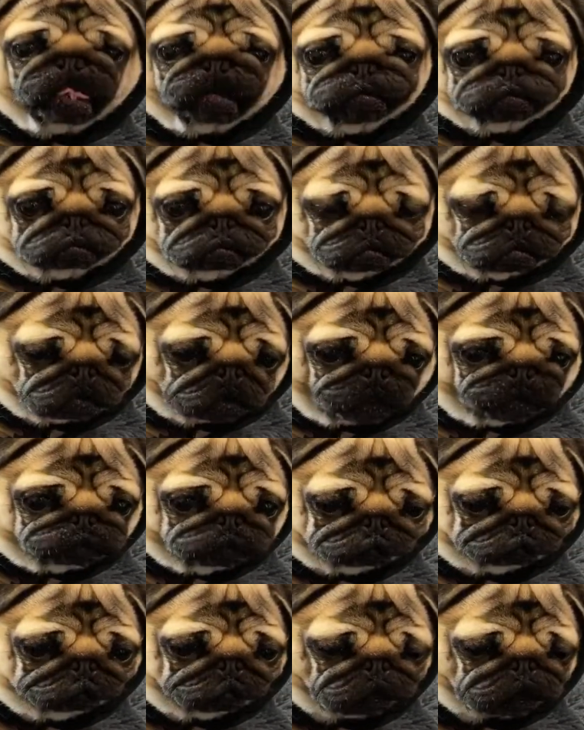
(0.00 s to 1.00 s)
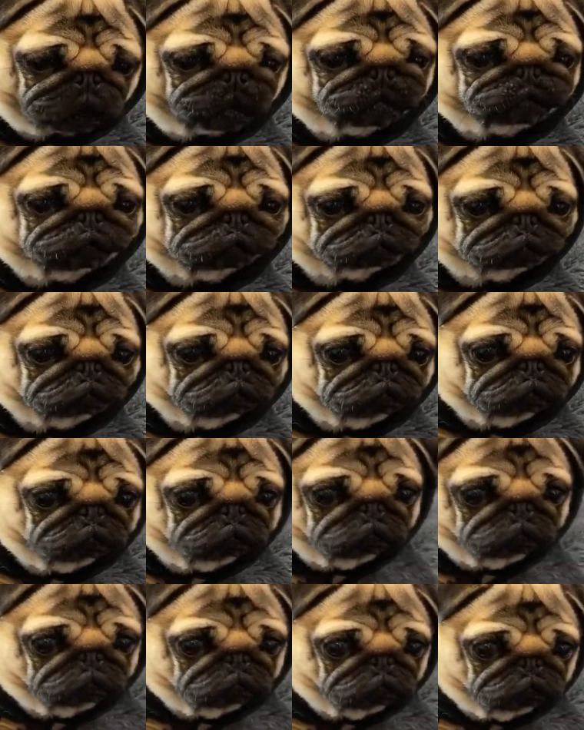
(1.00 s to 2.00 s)
got banned. So sorry to hear that.
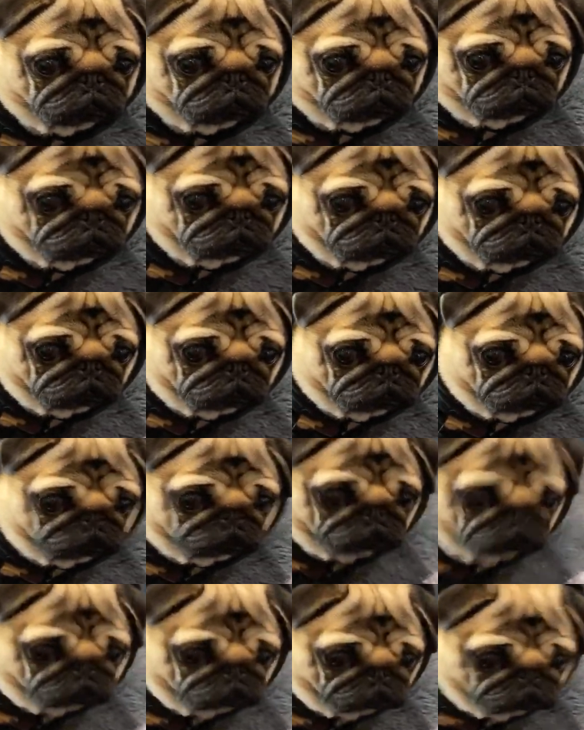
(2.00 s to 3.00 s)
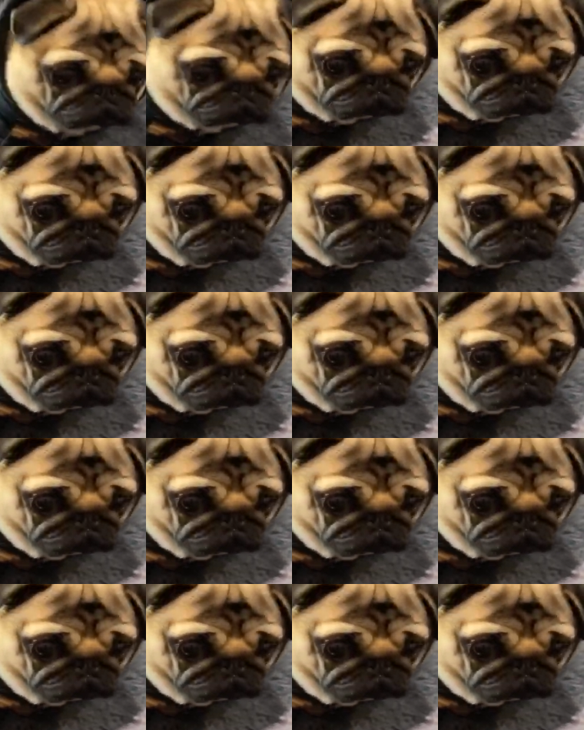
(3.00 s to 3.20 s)
Oh, that's really annoying. I